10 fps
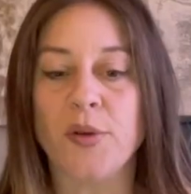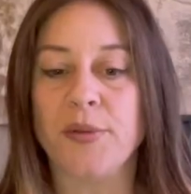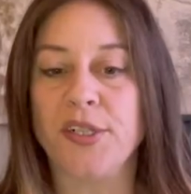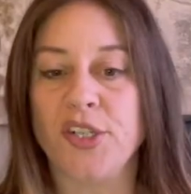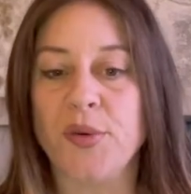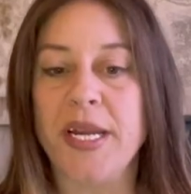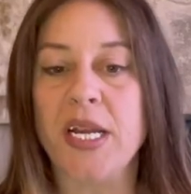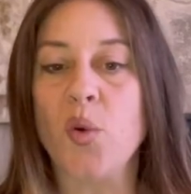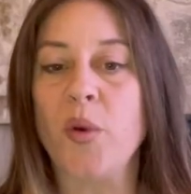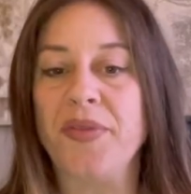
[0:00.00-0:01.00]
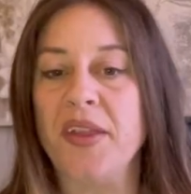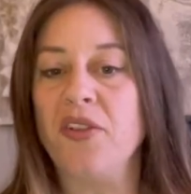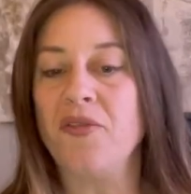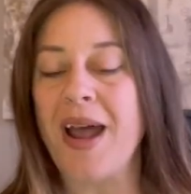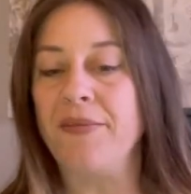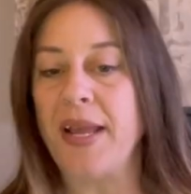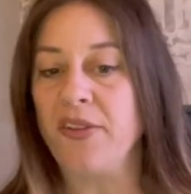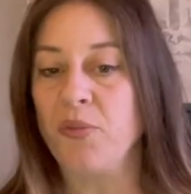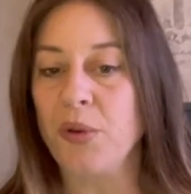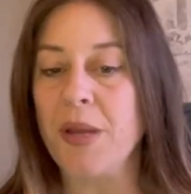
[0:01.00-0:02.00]
what we're doing with this five-day
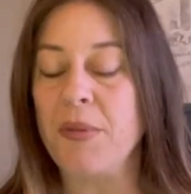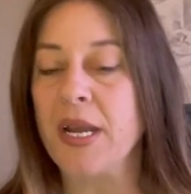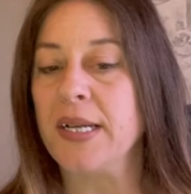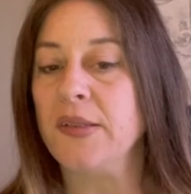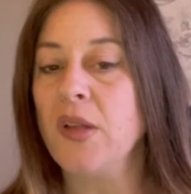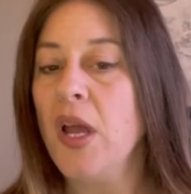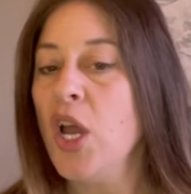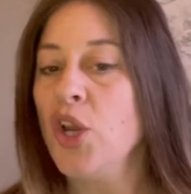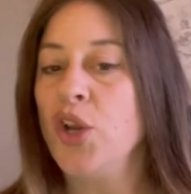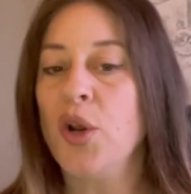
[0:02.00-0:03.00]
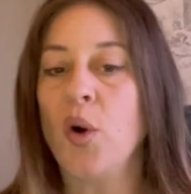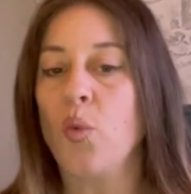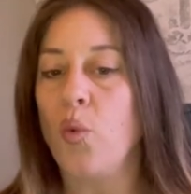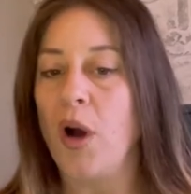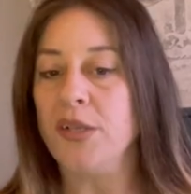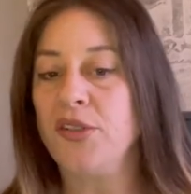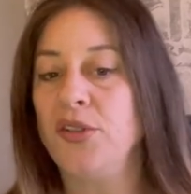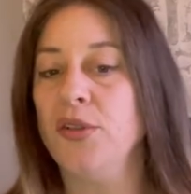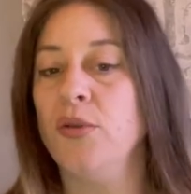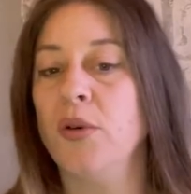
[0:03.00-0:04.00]
split, because you don't want
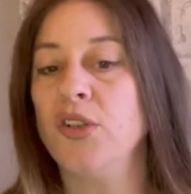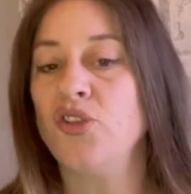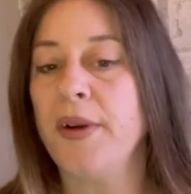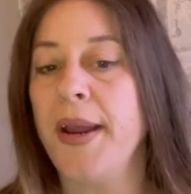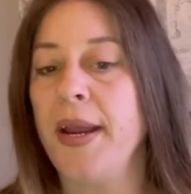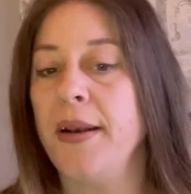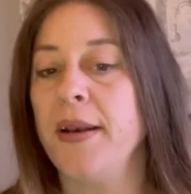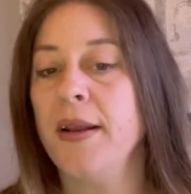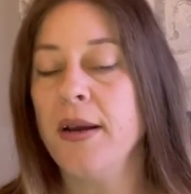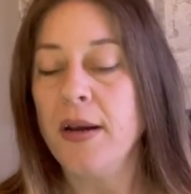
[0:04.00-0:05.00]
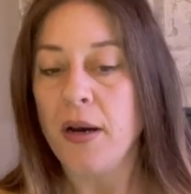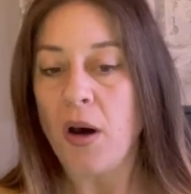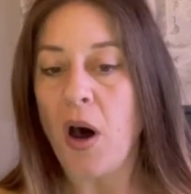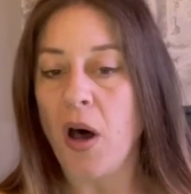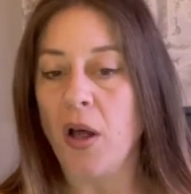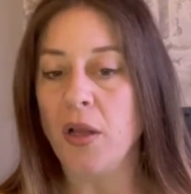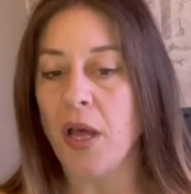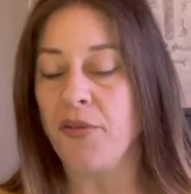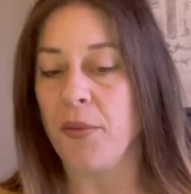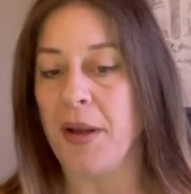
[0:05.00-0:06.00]
to train all
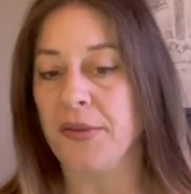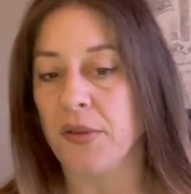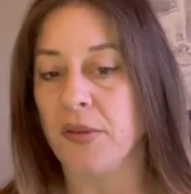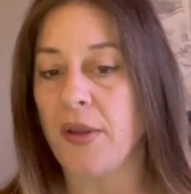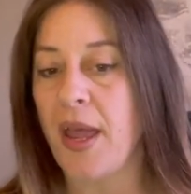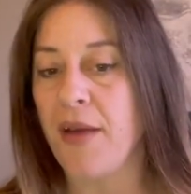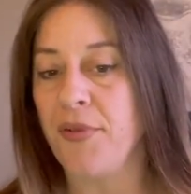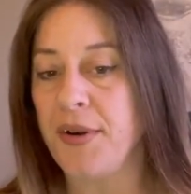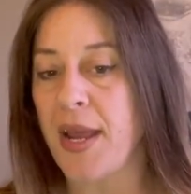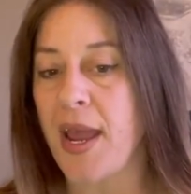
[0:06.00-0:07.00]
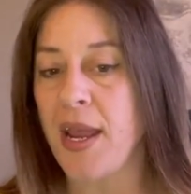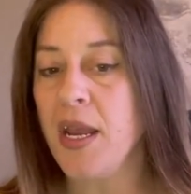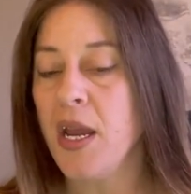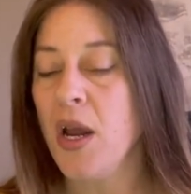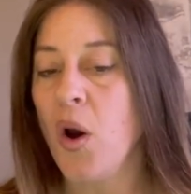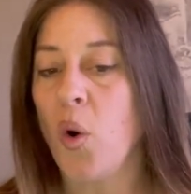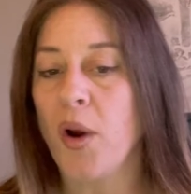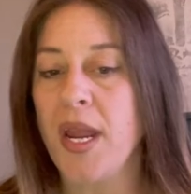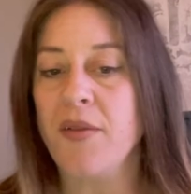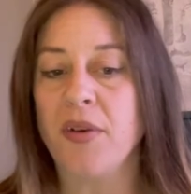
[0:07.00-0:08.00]
of your muscles every day or
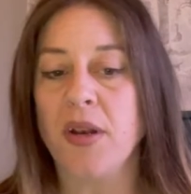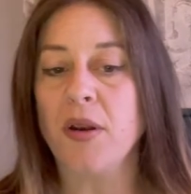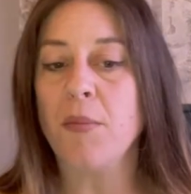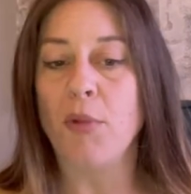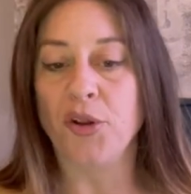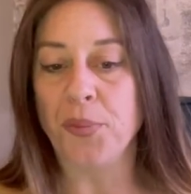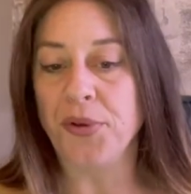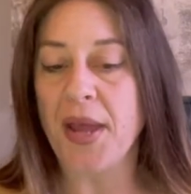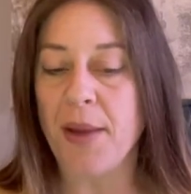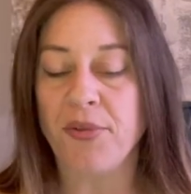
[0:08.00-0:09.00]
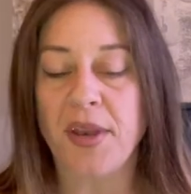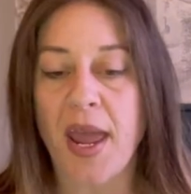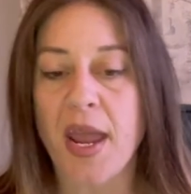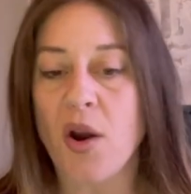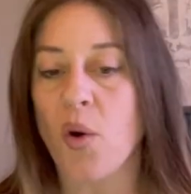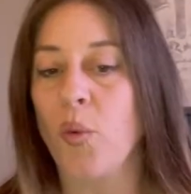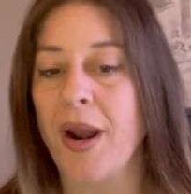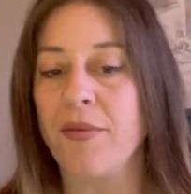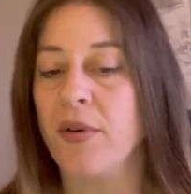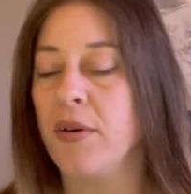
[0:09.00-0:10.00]
even multiple times a day or
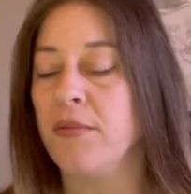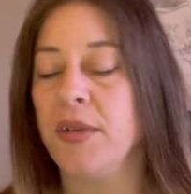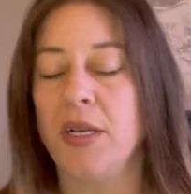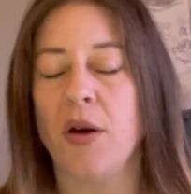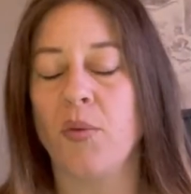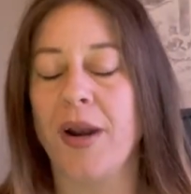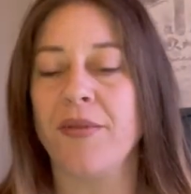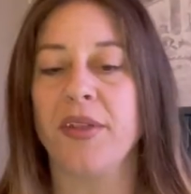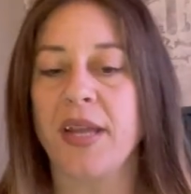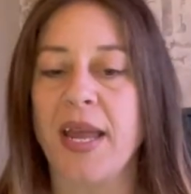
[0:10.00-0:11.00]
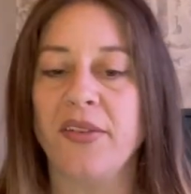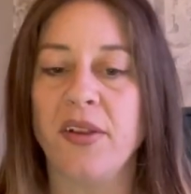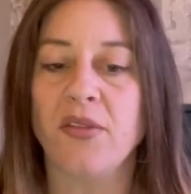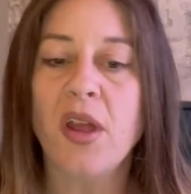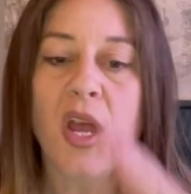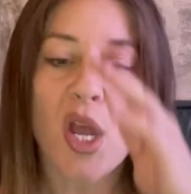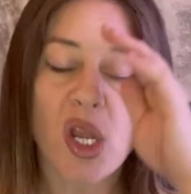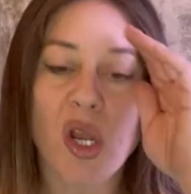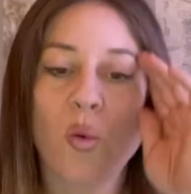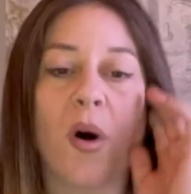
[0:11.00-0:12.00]
whatever, you know, whatever the case is.
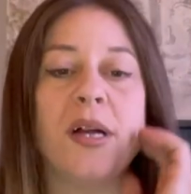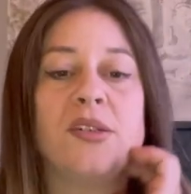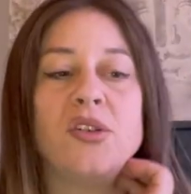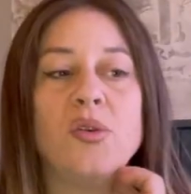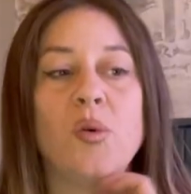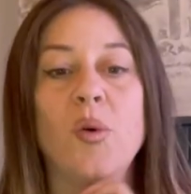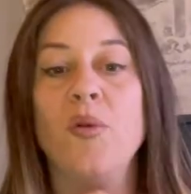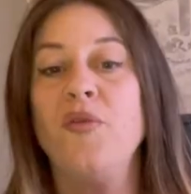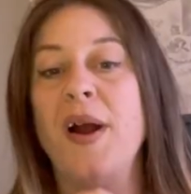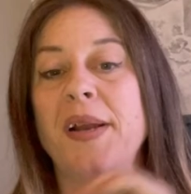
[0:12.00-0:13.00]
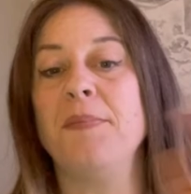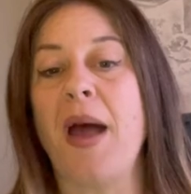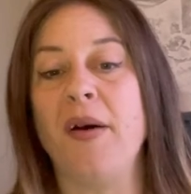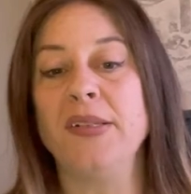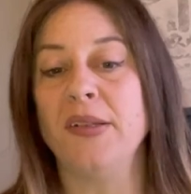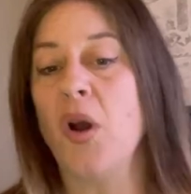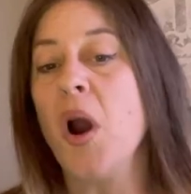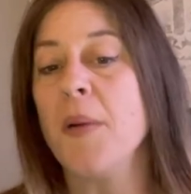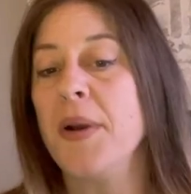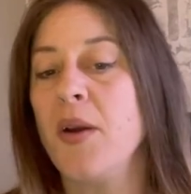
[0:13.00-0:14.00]
You want to find balance and
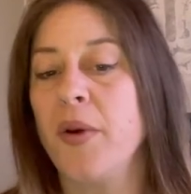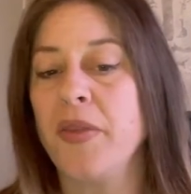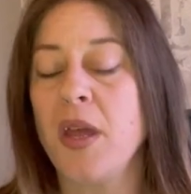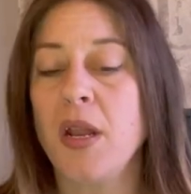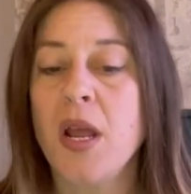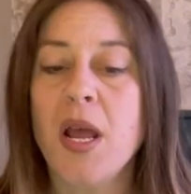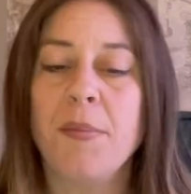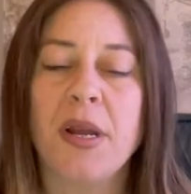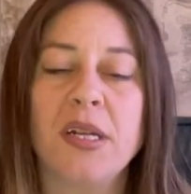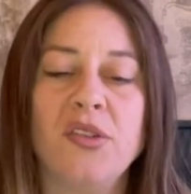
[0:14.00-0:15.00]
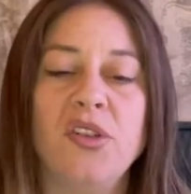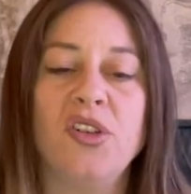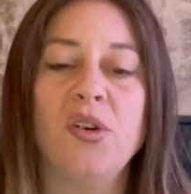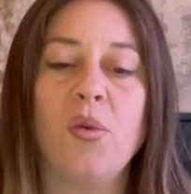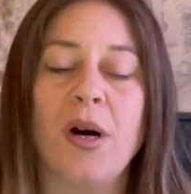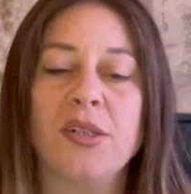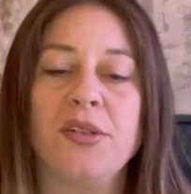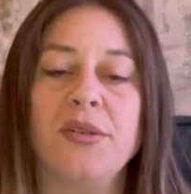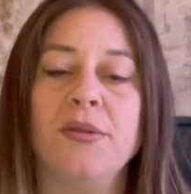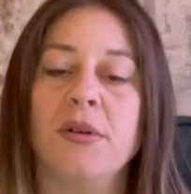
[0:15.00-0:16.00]
harmony with it, because you do want
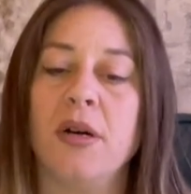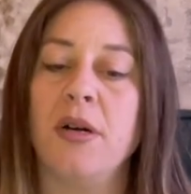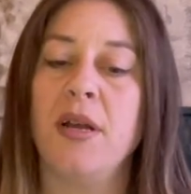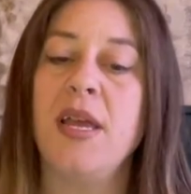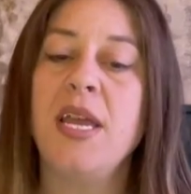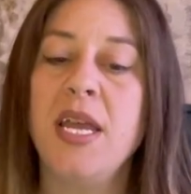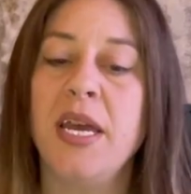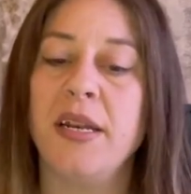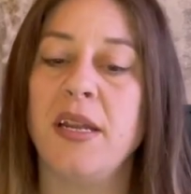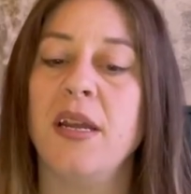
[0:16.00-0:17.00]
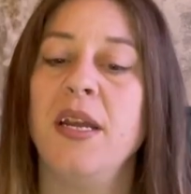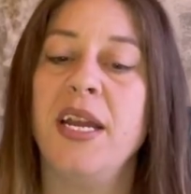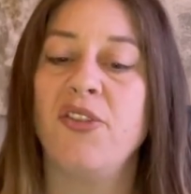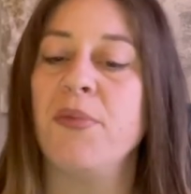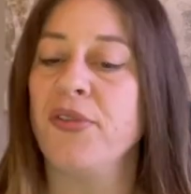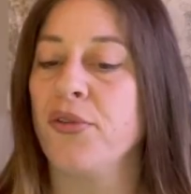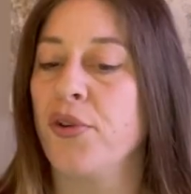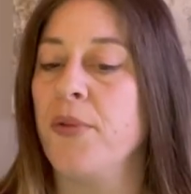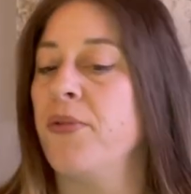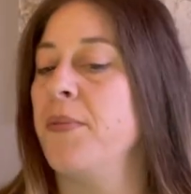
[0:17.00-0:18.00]
to hit each muscle
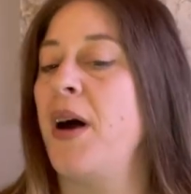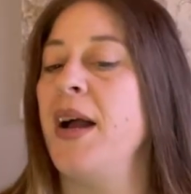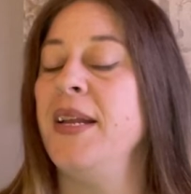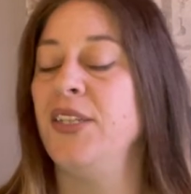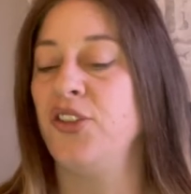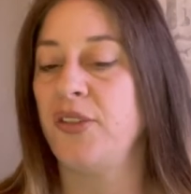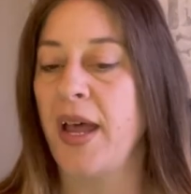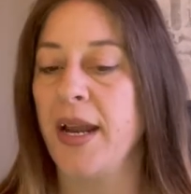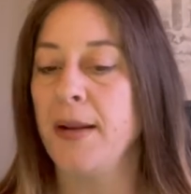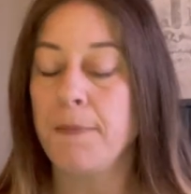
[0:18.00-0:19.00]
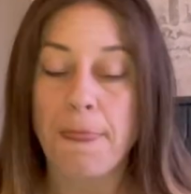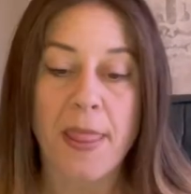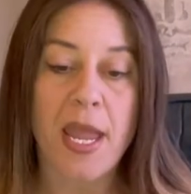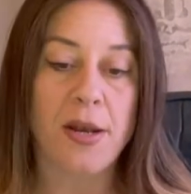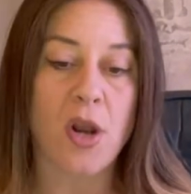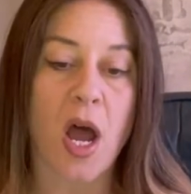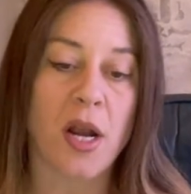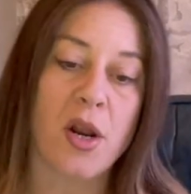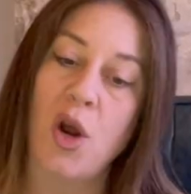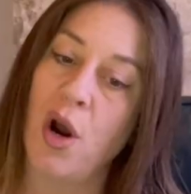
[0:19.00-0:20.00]
group from each side and
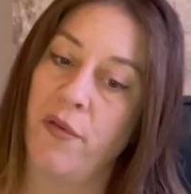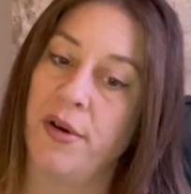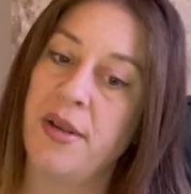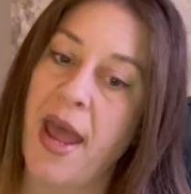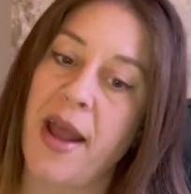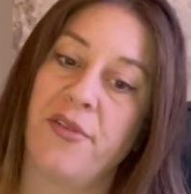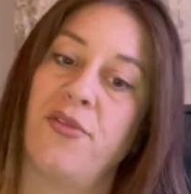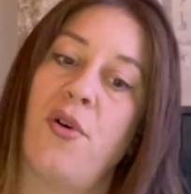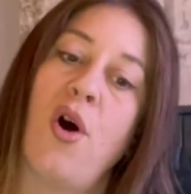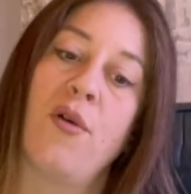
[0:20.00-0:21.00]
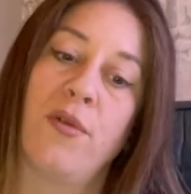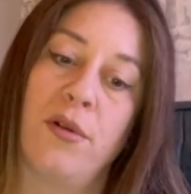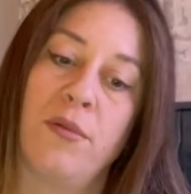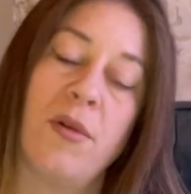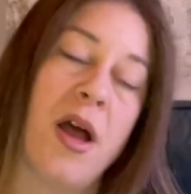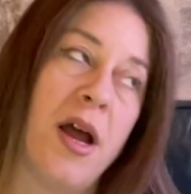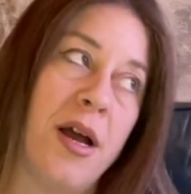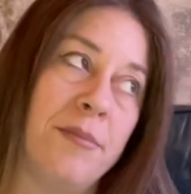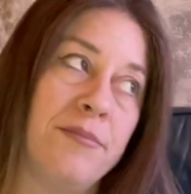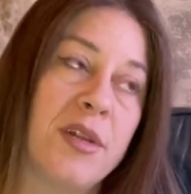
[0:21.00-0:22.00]
not overtax, over
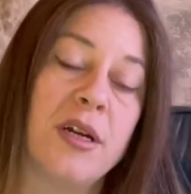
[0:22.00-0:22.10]
um,